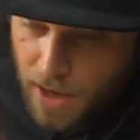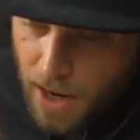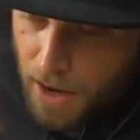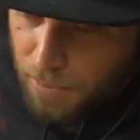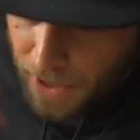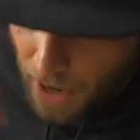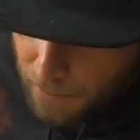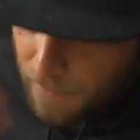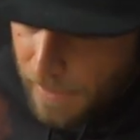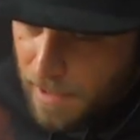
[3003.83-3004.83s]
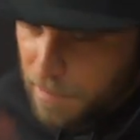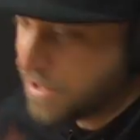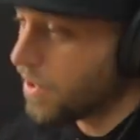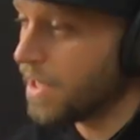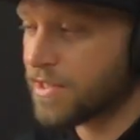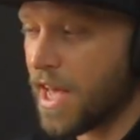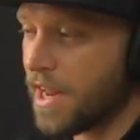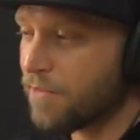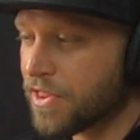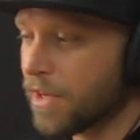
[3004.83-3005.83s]
Yeah. But um, besides
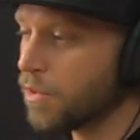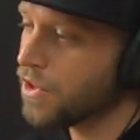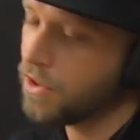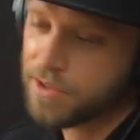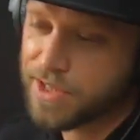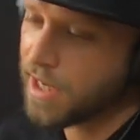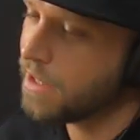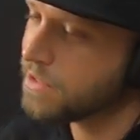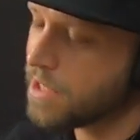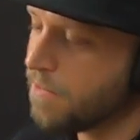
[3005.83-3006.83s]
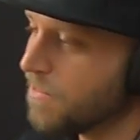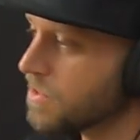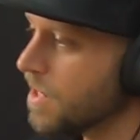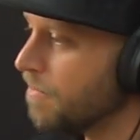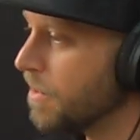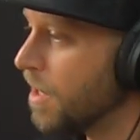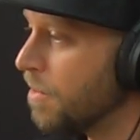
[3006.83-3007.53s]
that, everything with all the singing stuff and stuff, it,